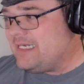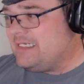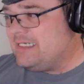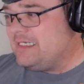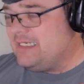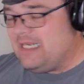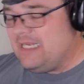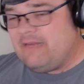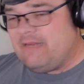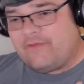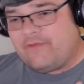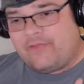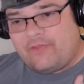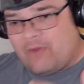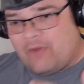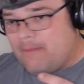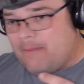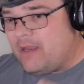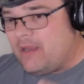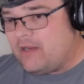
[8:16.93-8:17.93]
Even
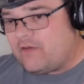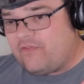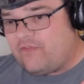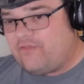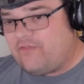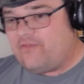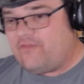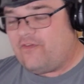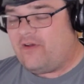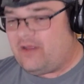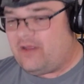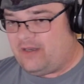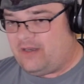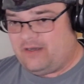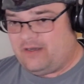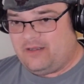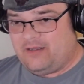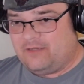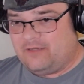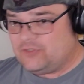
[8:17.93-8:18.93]
though I make
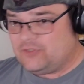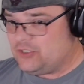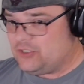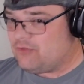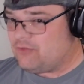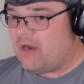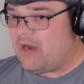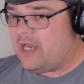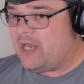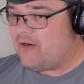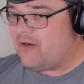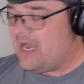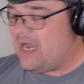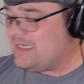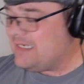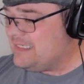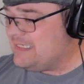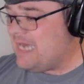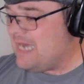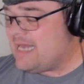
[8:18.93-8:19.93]
fun of Strider, I
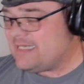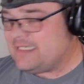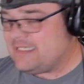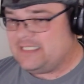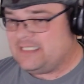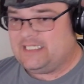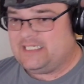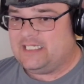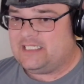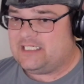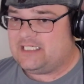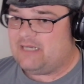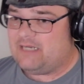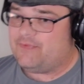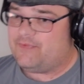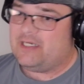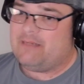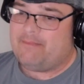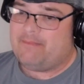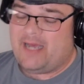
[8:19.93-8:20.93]
got to say
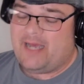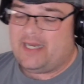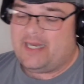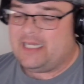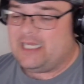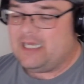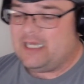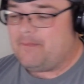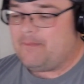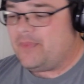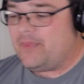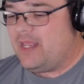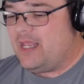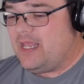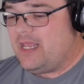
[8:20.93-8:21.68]
something about him.